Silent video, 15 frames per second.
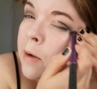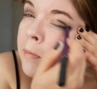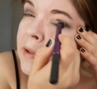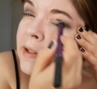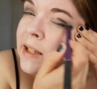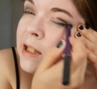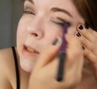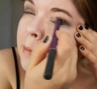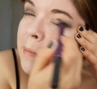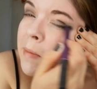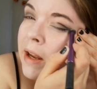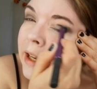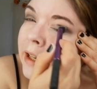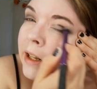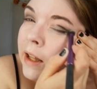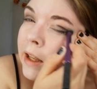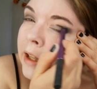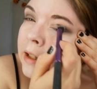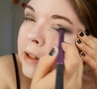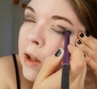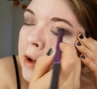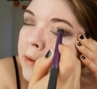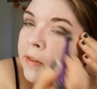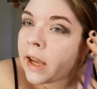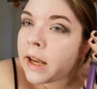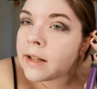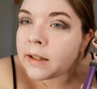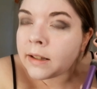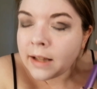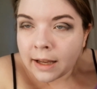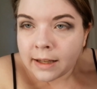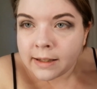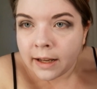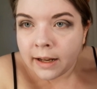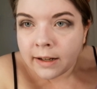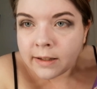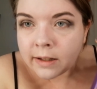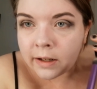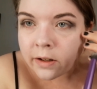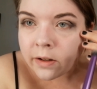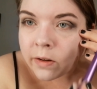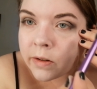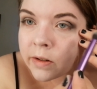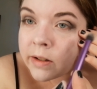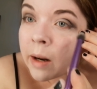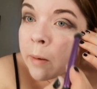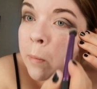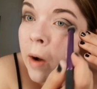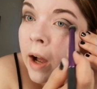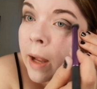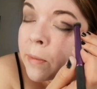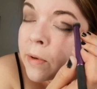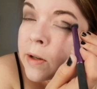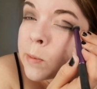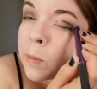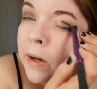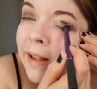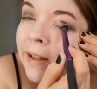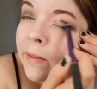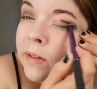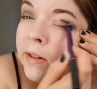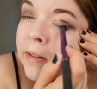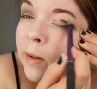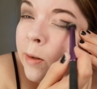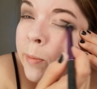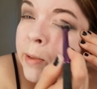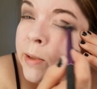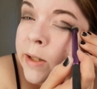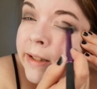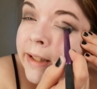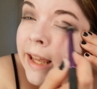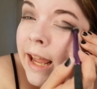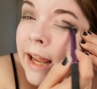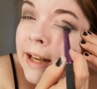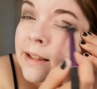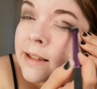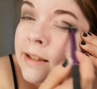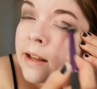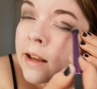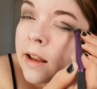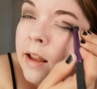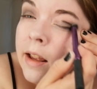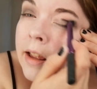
They seem to be making like a lot of kids' classics, and I can understand why, because we loved it so much as kids.